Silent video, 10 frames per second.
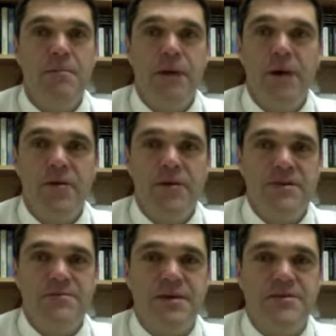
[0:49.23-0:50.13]
Both of
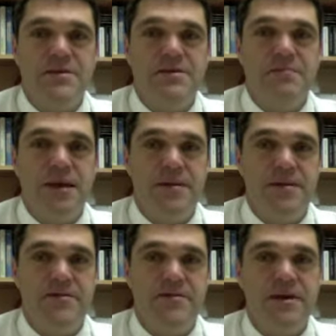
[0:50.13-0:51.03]
these
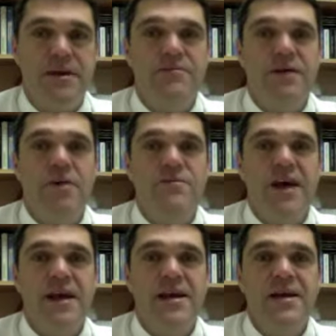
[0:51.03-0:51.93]
methods involve
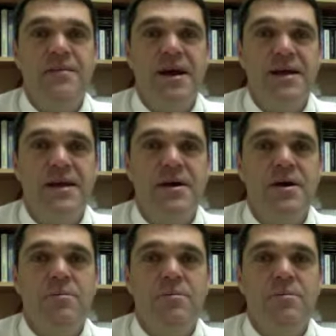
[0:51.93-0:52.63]
taking money